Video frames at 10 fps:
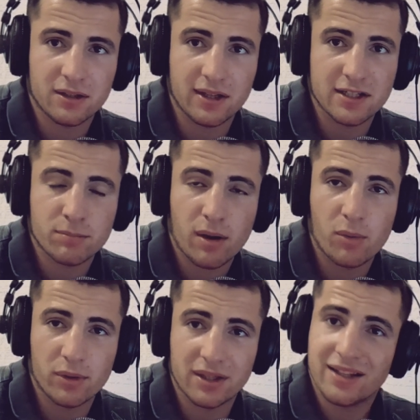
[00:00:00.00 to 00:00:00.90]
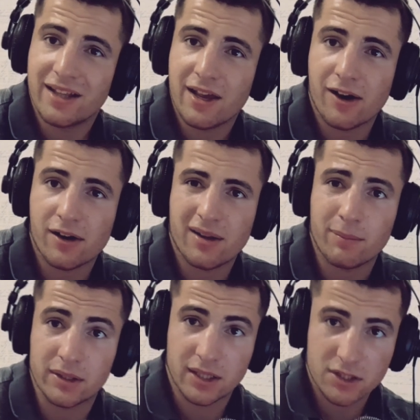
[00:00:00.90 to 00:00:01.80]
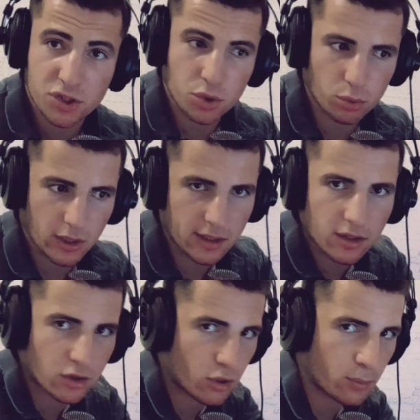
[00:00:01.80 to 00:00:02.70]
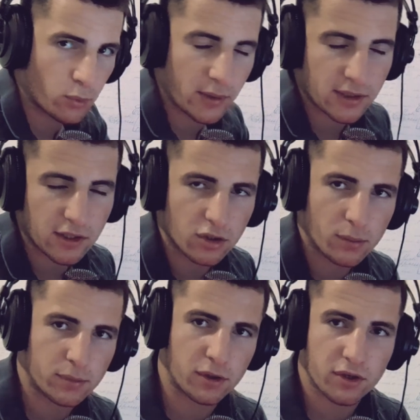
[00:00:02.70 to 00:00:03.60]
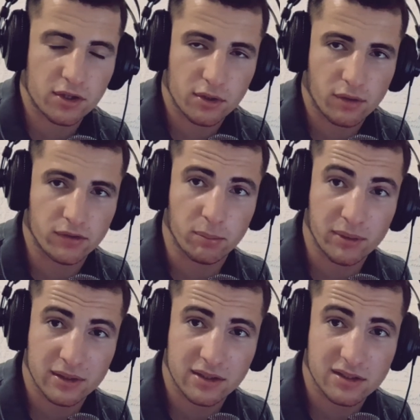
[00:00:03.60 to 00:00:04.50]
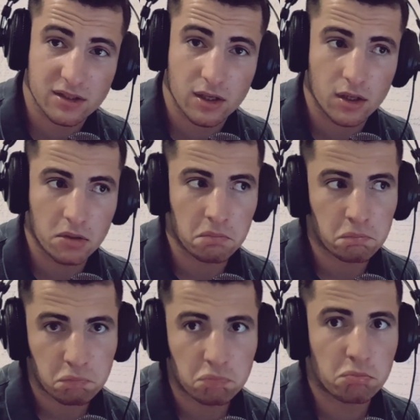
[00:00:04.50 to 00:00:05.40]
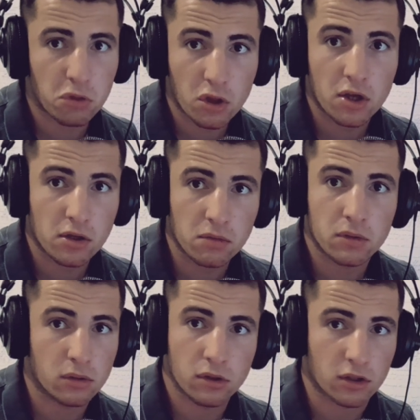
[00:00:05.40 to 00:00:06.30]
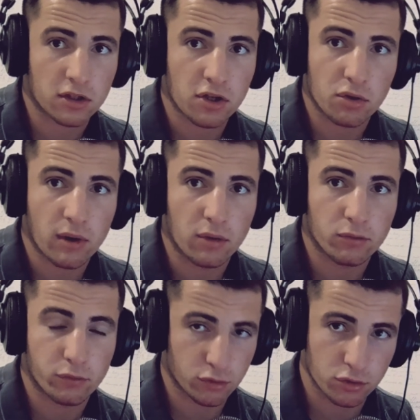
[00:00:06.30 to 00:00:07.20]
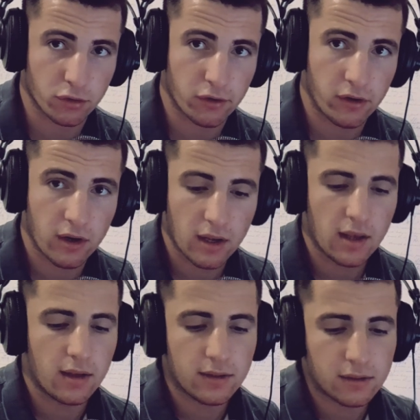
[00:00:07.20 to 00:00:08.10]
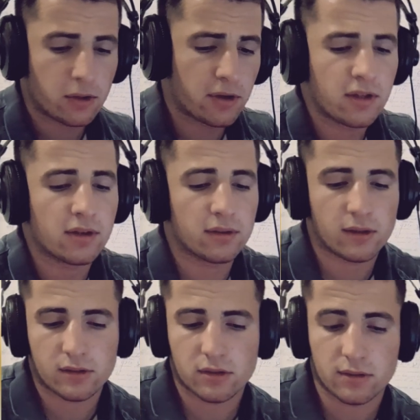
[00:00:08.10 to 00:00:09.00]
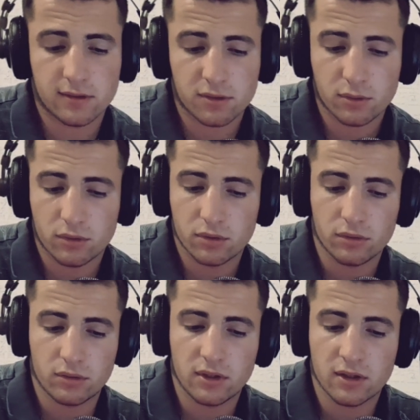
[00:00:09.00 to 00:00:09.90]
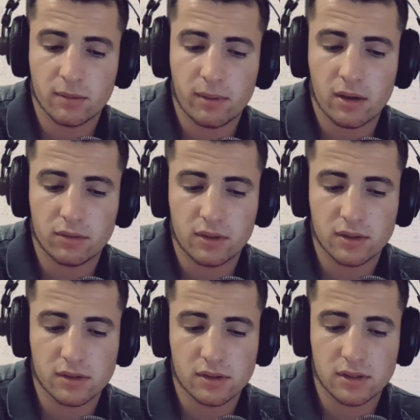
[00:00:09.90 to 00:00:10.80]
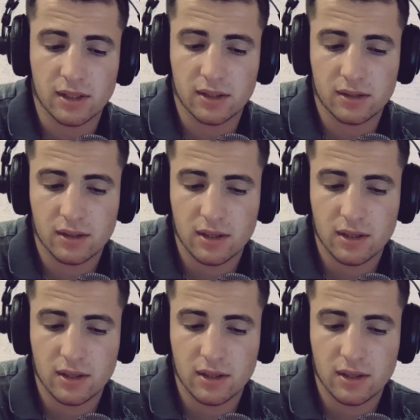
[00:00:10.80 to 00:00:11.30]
less power than they are, but they see you like in top 20, top 30 of the buildings, they will not kick you out for sure. Third thing that it's good to think about is that